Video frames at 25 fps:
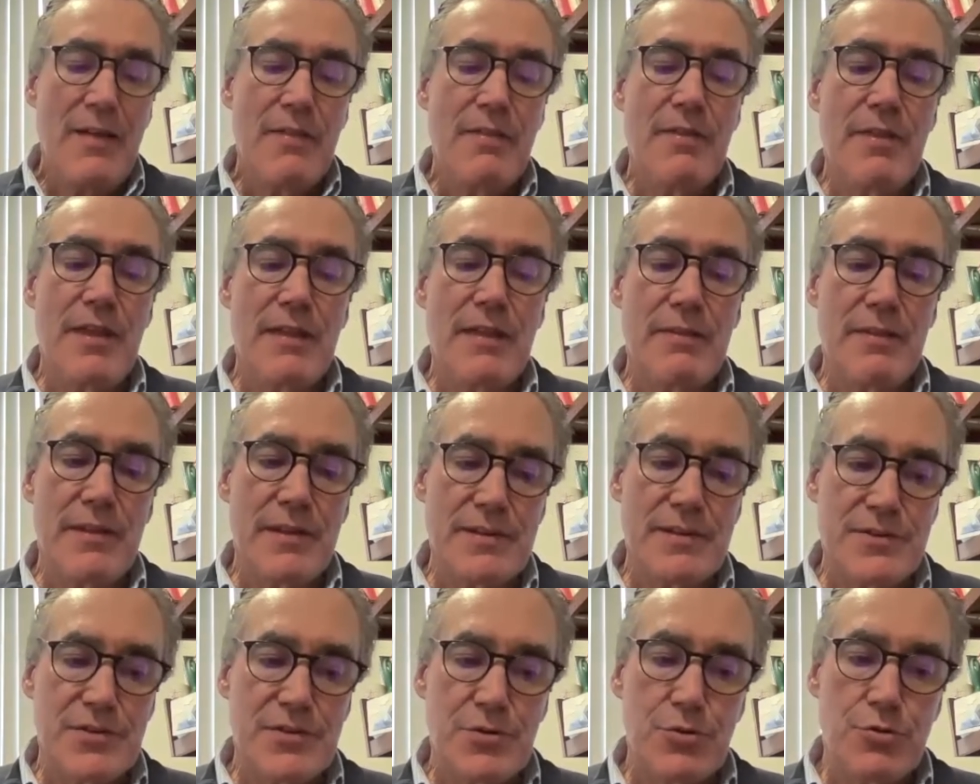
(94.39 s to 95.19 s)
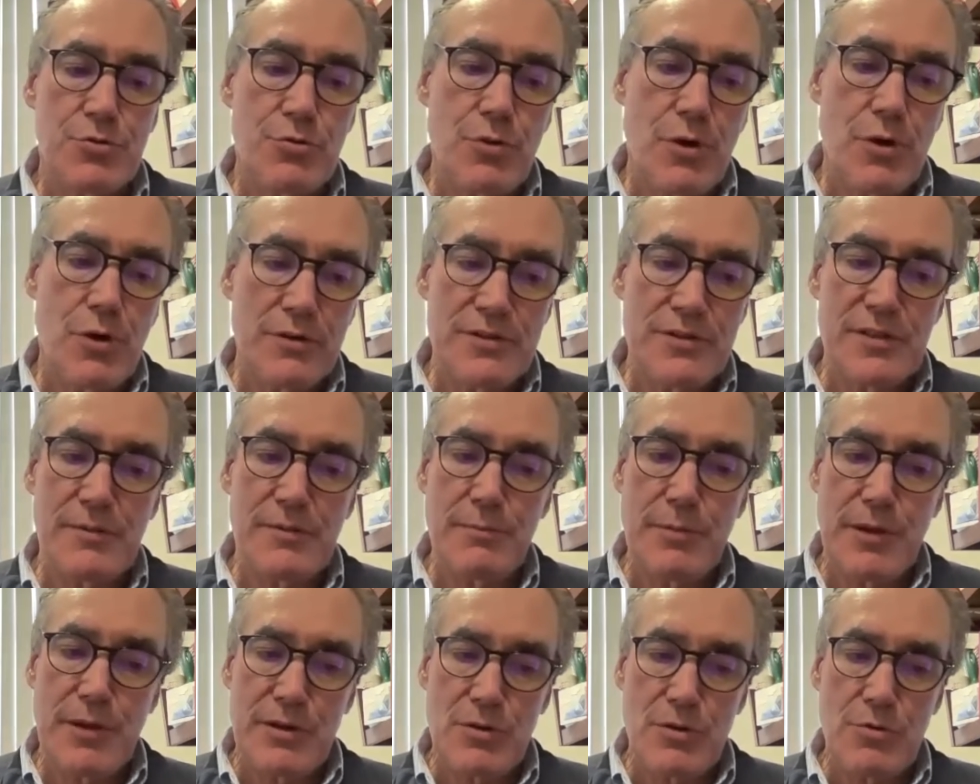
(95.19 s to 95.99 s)
that these two drugs
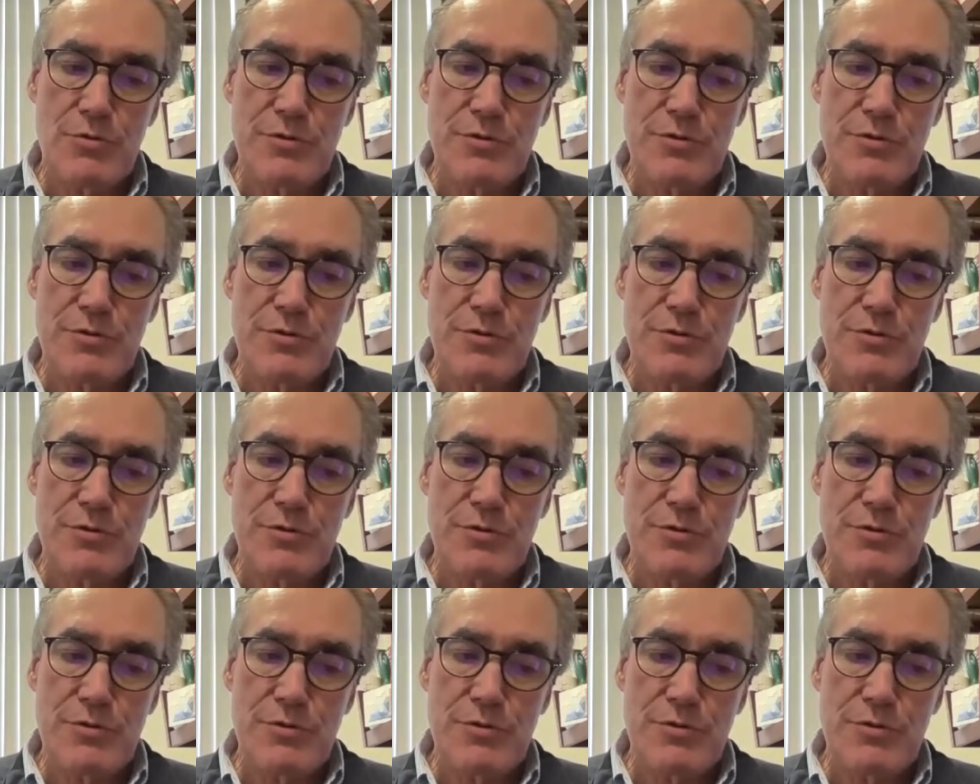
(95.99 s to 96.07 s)
have been